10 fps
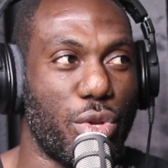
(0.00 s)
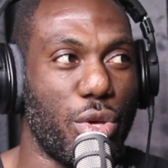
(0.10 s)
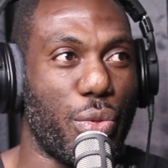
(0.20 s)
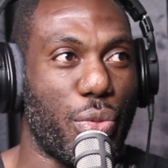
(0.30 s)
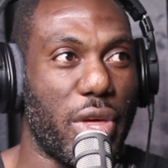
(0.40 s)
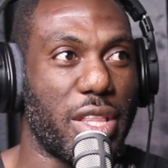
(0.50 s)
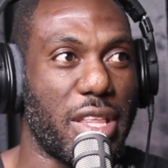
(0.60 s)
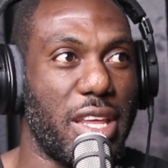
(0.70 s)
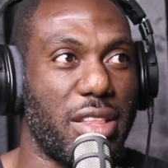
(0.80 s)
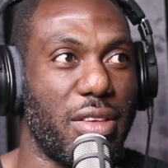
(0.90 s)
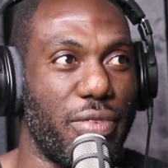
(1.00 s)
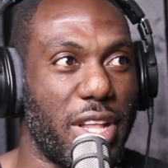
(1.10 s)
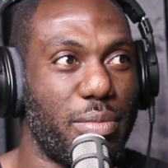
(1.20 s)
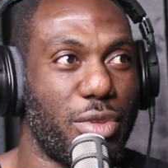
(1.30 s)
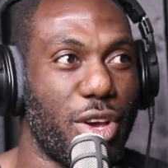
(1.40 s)
savage, or do you
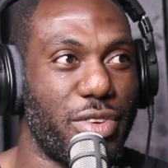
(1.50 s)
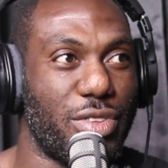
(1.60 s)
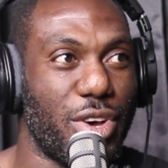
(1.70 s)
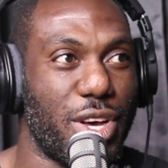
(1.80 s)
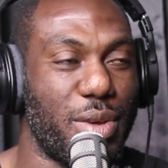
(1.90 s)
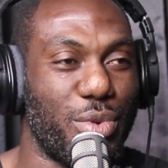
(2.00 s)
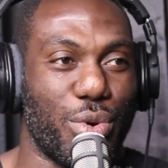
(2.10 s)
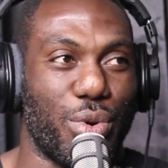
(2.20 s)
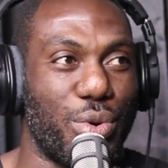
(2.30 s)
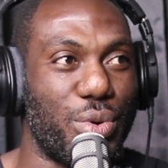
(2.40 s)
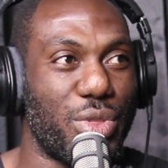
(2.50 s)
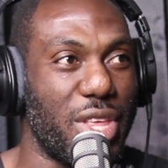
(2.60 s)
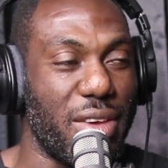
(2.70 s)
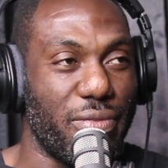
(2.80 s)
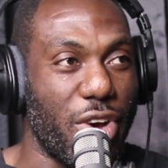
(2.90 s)
think that it developed over time,
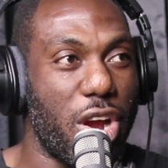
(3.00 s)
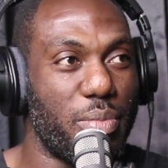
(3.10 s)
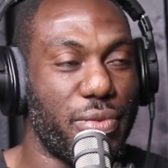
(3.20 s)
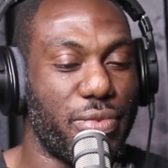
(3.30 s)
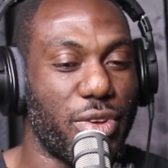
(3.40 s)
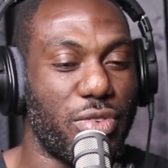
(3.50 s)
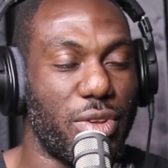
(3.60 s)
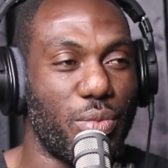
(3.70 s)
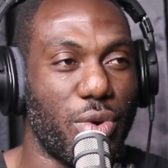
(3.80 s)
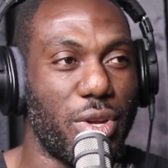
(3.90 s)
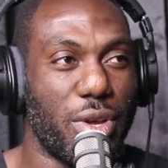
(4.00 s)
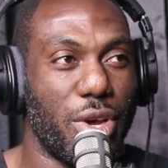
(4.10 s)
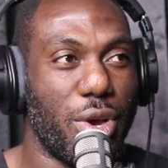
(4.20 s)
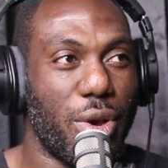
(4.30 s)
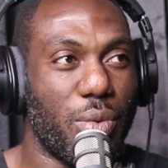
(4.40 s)
or the environment
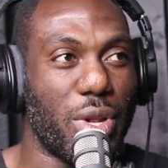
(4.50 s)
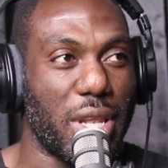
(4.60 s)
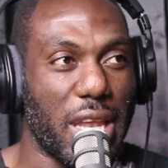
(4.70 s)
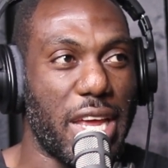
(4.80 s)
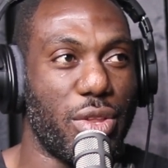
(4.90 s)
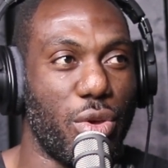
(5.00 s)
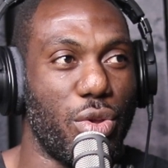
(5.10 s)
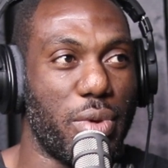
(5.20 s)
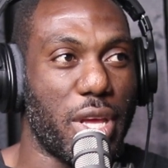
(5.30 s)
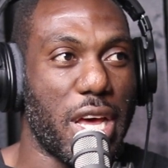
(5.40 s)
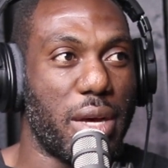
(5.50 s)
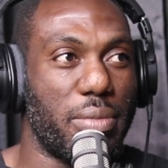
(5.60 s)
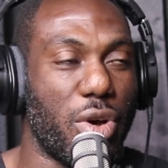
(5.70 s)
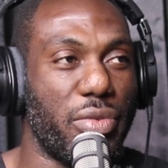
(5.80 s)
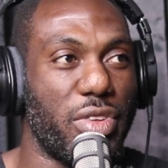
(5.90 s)
fostered it? What led
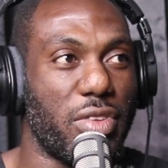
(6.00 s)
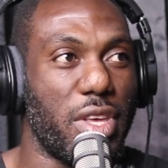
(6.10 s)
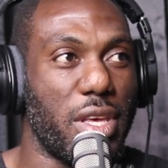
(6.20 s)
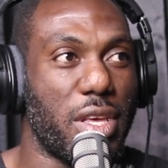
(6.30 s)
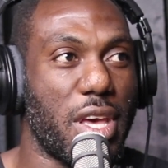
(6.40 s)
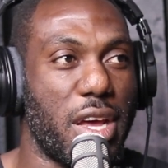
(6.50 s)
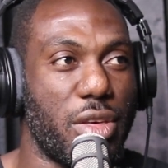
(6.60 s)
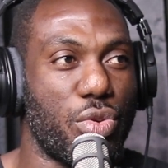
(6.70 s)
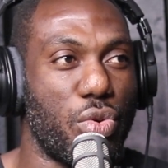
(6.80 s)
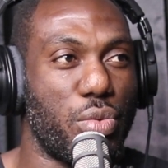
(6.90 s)
you to become obviously